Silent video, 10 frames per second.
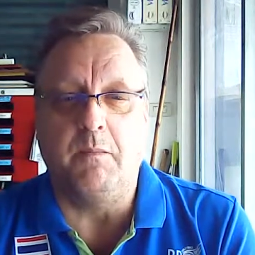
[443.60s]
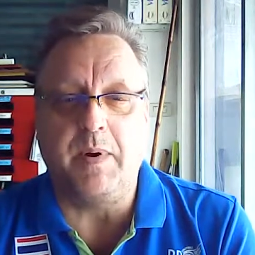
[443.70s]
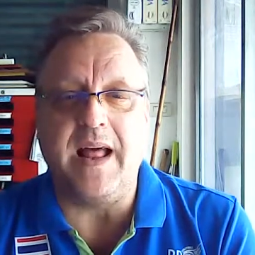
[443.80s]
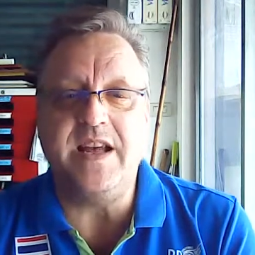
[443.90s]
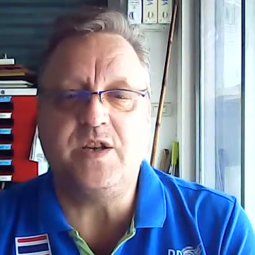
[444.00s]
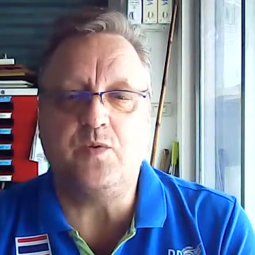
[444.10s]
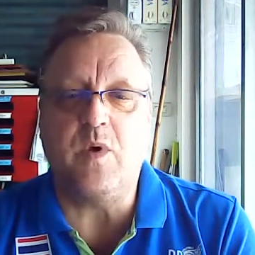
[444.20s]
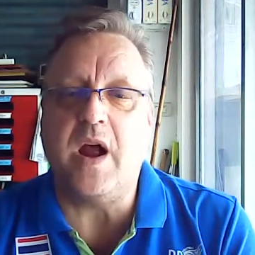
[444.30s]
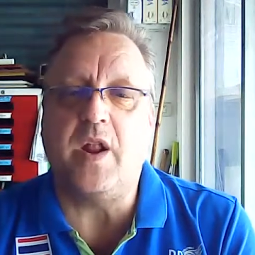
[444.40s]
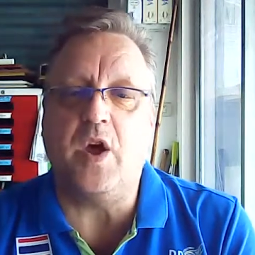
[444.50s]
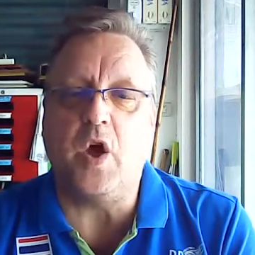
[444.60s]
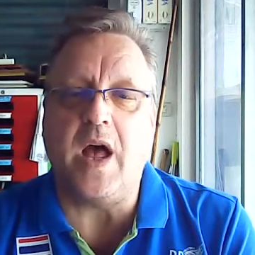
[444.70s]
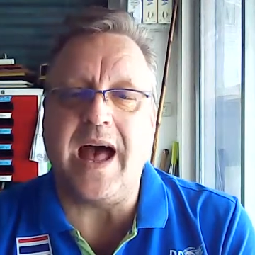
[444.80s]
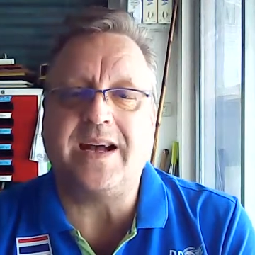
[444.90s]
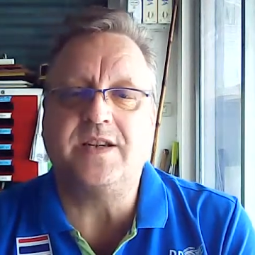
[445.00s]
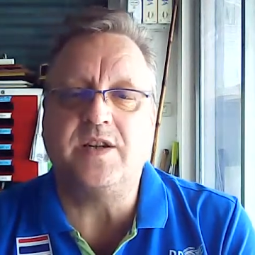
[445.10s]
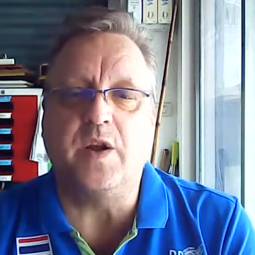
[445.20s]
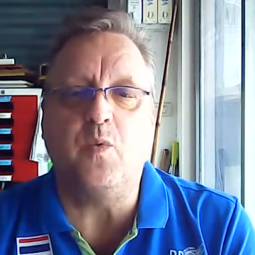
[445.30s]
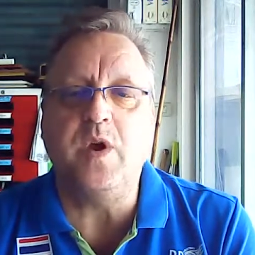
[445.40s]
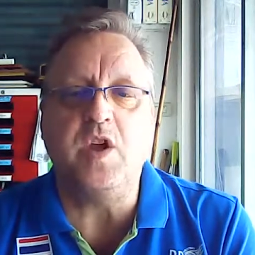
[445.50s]
place where the,
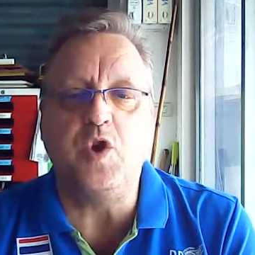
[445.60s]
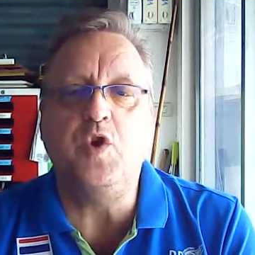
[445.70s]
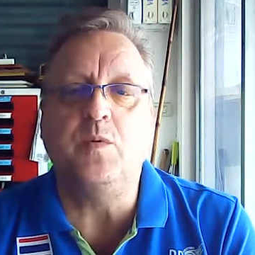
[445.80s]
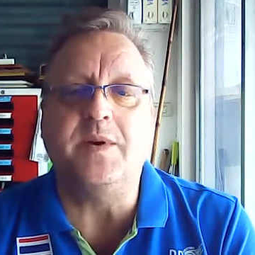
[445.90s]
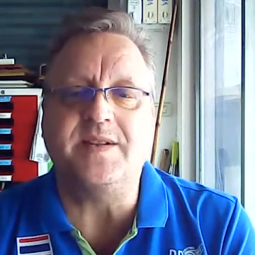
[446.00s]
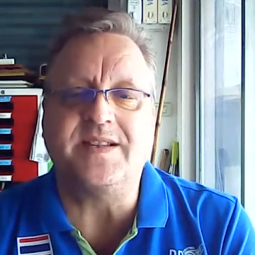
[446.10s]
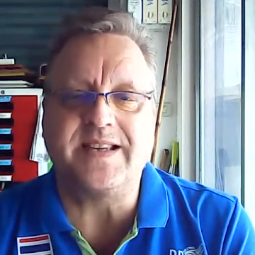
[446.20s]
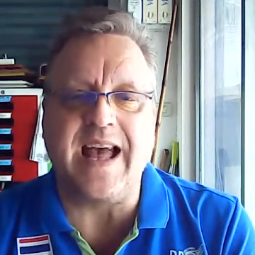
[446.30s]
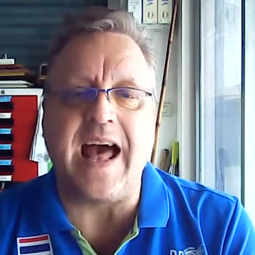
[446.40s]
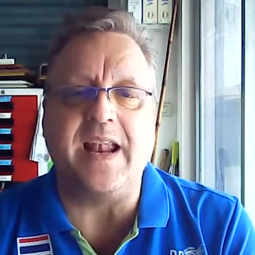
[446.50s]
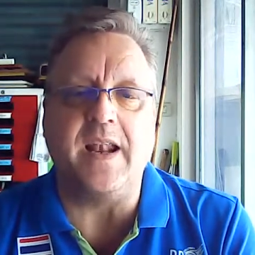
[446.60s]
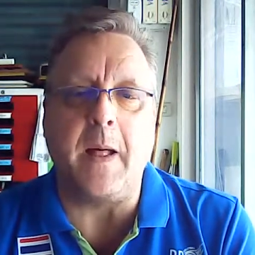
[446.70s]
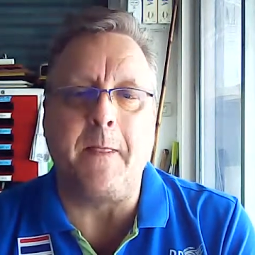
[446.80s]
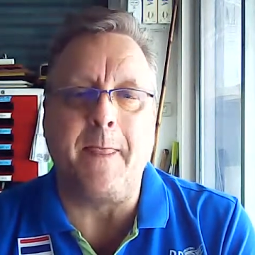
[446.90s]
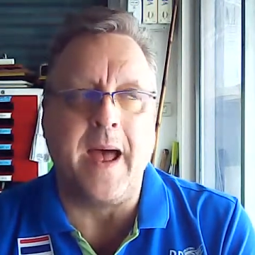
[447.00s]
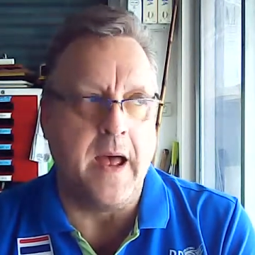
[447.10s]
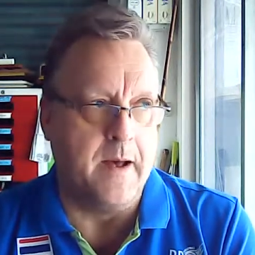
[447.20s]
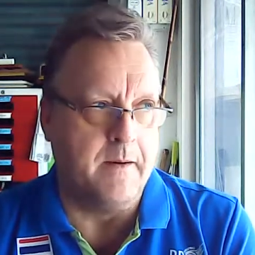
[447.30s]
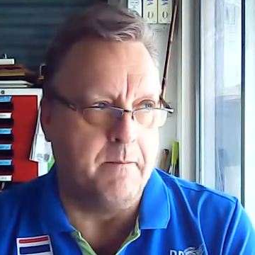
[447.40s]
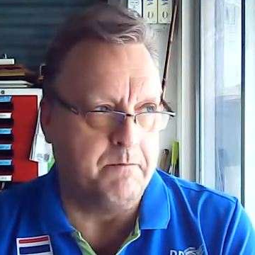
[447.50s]
actually we humans can
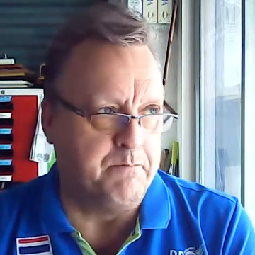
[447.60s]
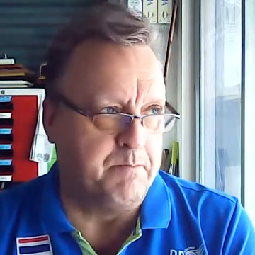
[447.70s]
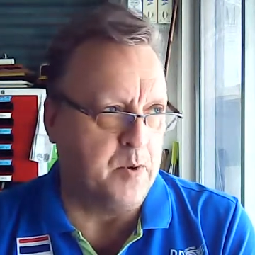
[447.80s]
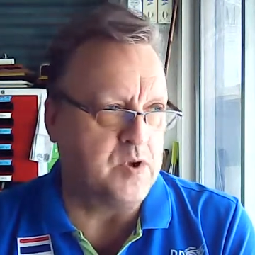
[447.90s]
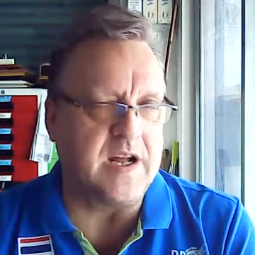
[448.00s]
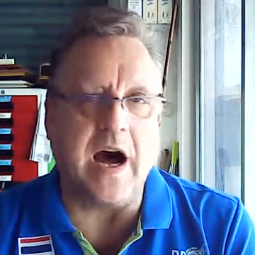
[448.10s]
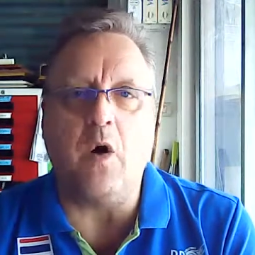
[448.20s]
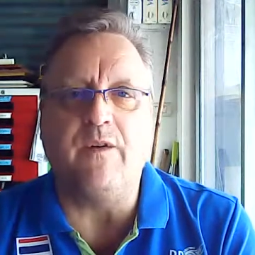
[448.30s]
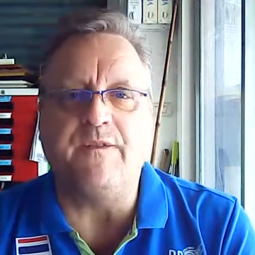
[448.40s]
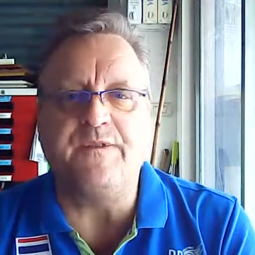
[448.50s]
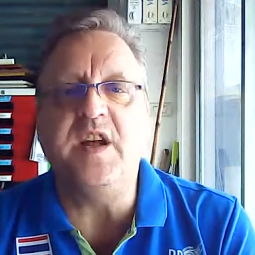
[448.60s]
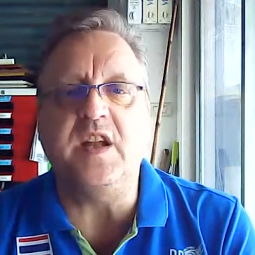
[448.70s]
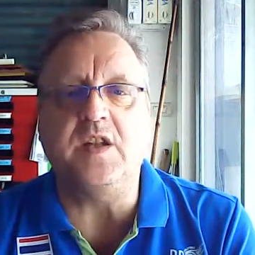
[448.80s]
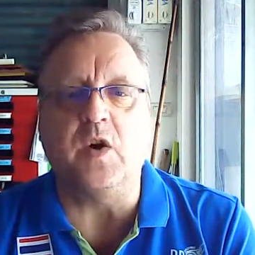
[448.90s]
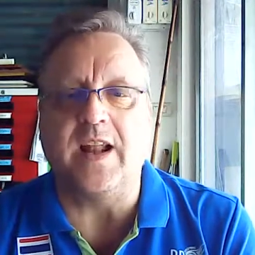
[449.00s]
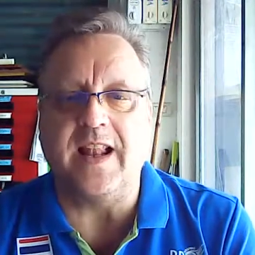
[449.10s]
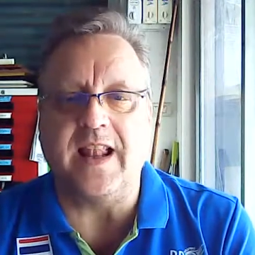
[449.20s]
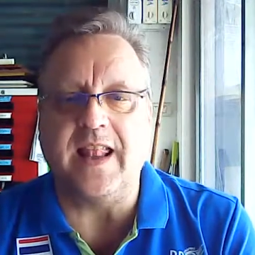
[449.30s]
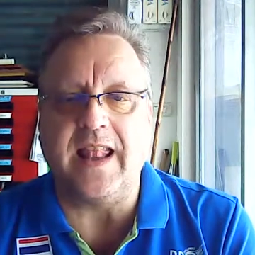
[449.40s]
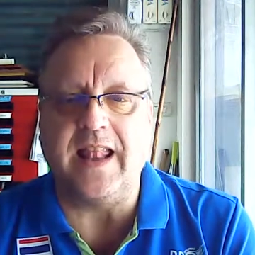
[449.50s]
put our feet on,
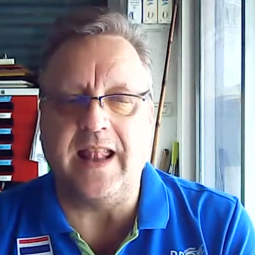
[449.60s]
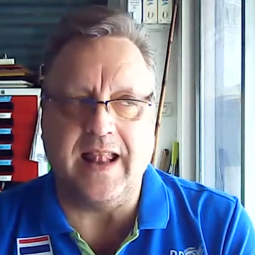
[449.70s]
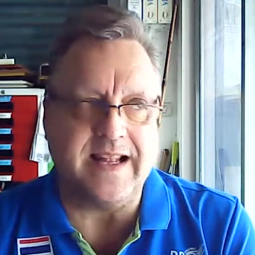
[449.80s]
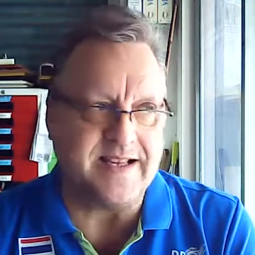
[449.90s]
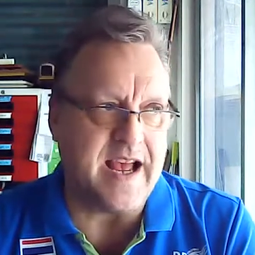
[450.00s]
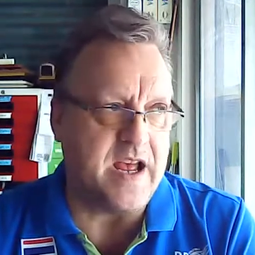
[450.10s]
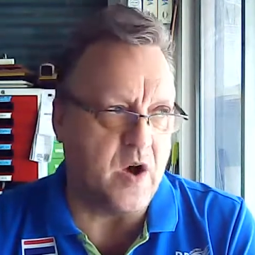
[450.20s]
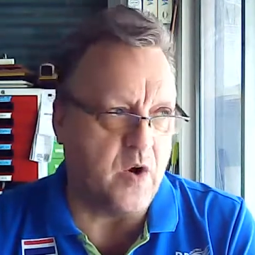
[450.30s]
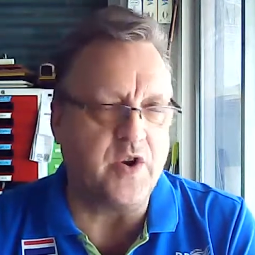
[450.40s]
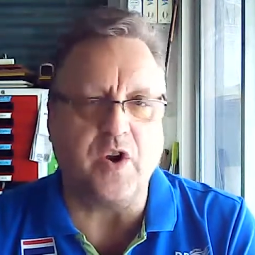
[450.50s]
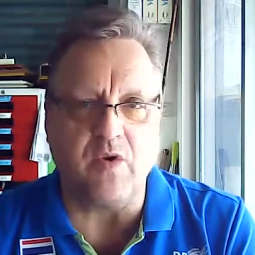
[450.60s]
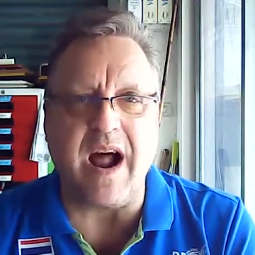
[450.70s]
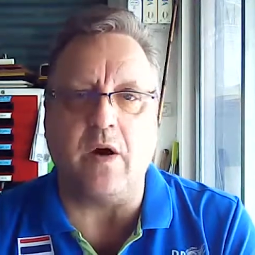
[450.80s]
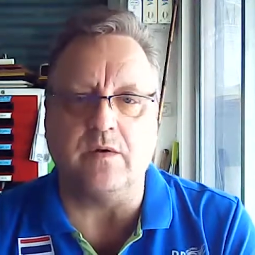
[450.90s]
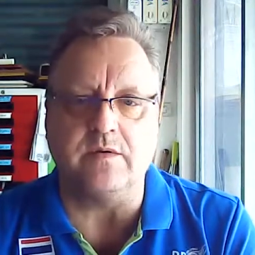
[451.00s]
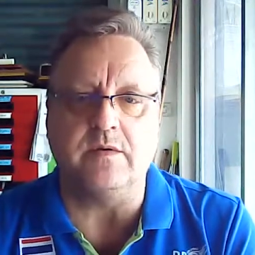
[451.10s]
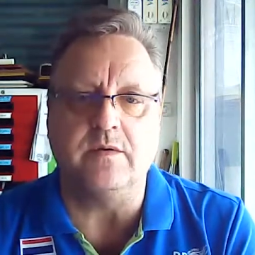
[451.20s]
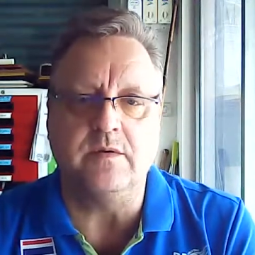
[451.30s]
let's say, on the ground.